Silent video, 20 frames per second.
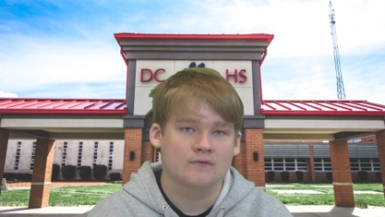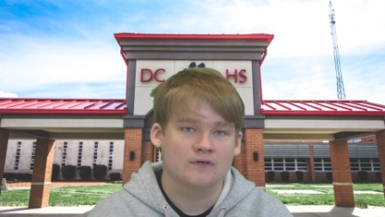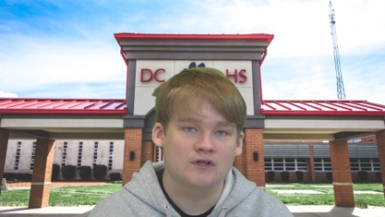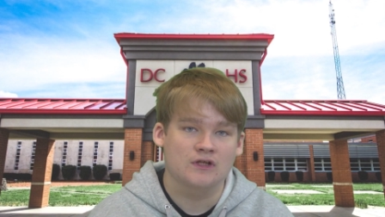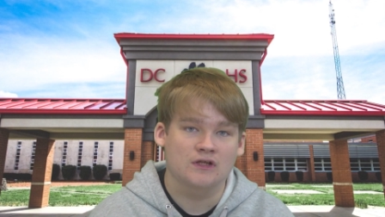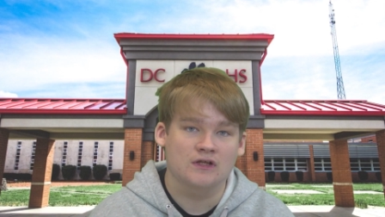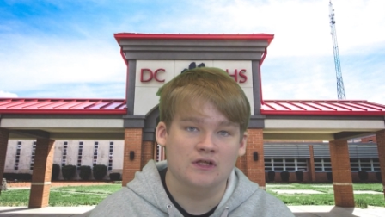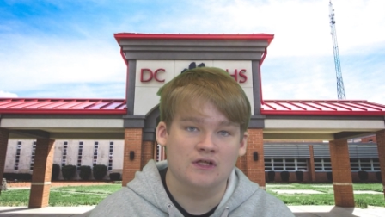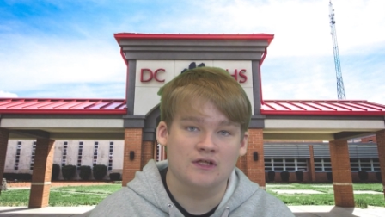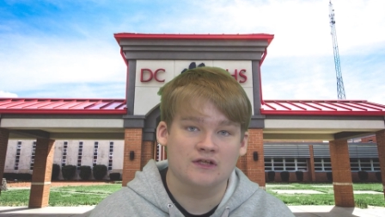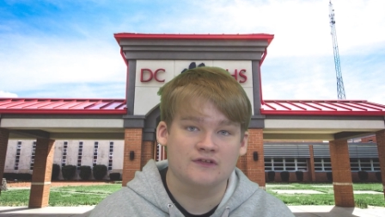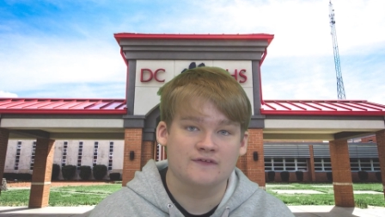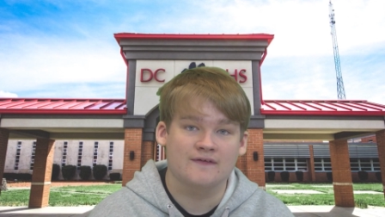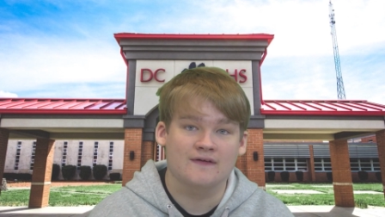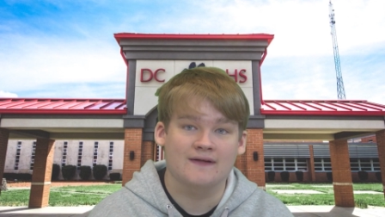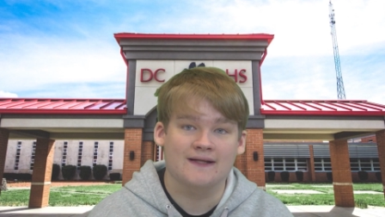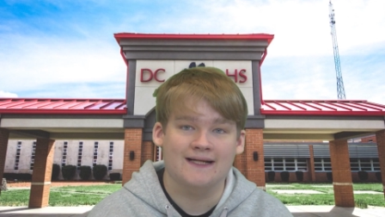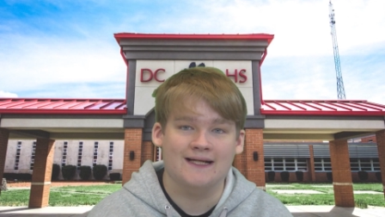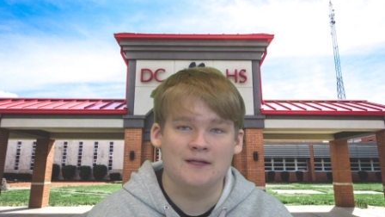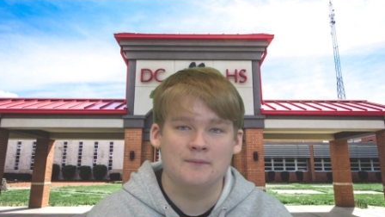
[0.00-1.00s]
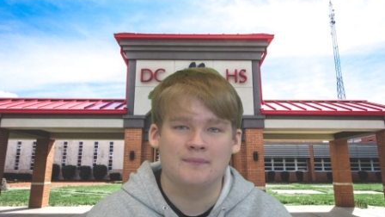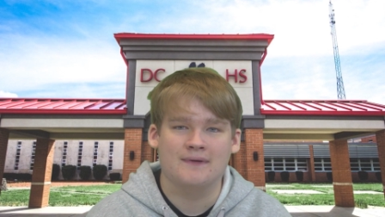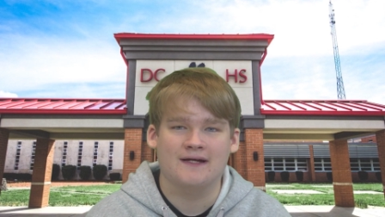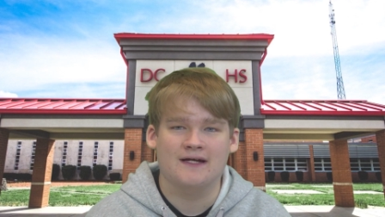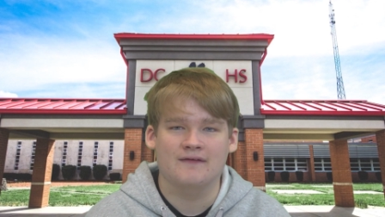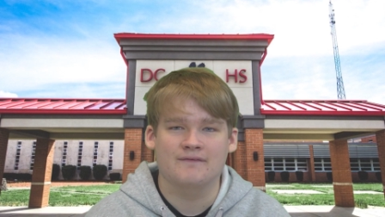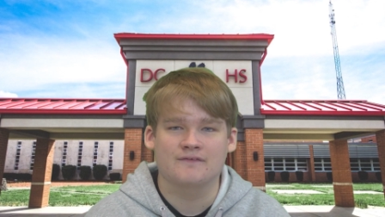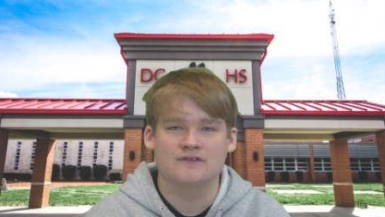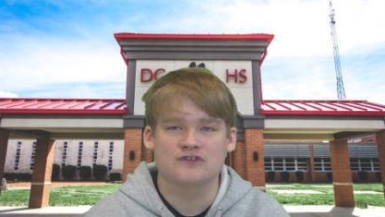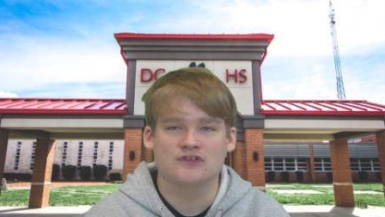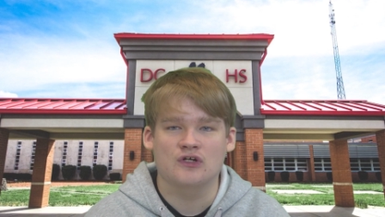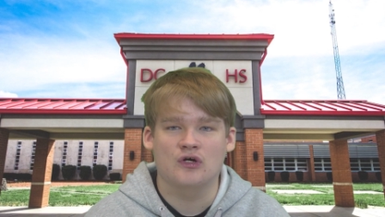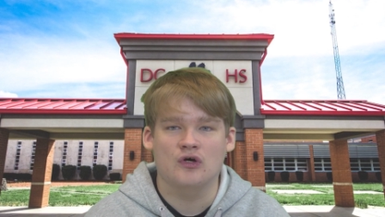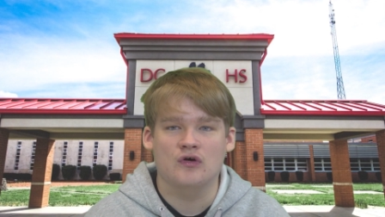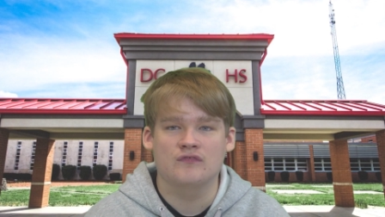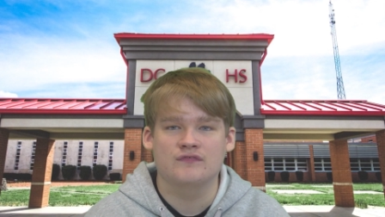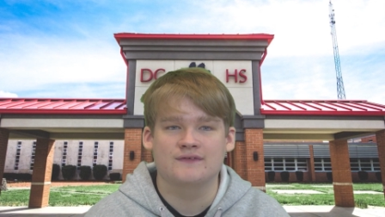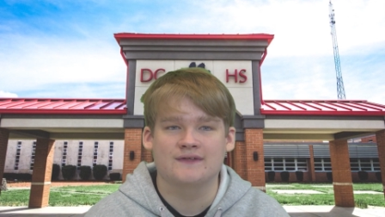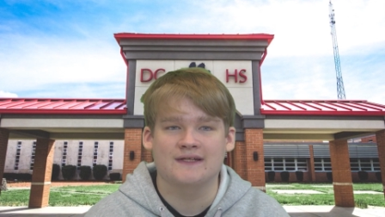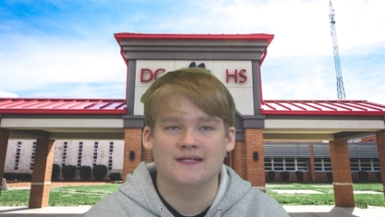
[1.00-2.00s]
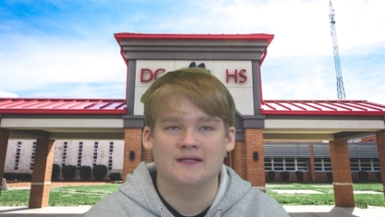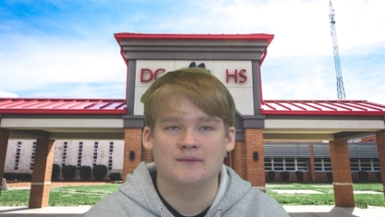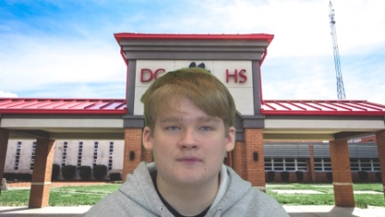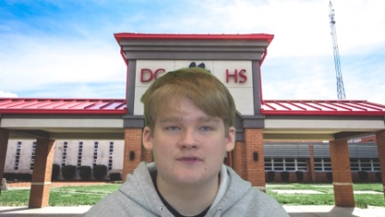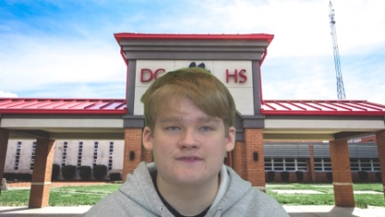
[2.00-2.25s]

Good luck to the Lady Panthers golf team